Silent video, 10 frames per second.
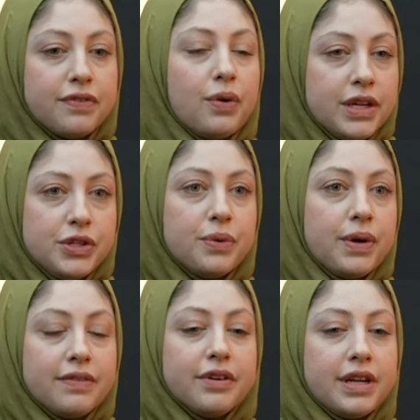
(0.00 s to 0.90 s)
phone and do
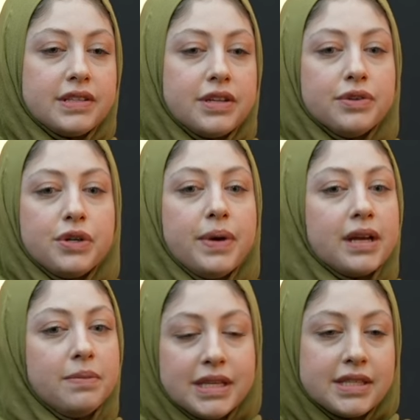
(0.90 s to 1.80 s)
whatever it is that you're doing
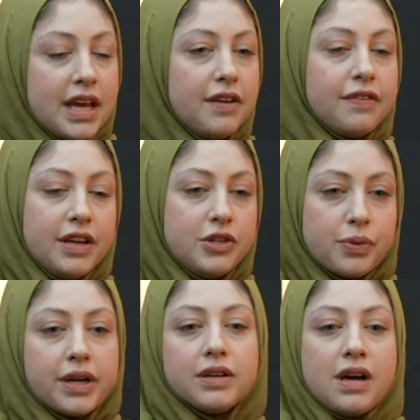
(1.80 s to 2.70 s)
and be safe and enjoy
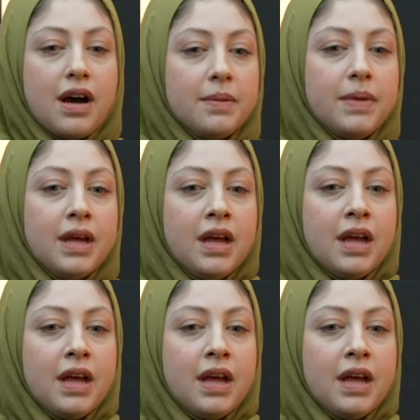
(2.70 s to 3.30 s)
your time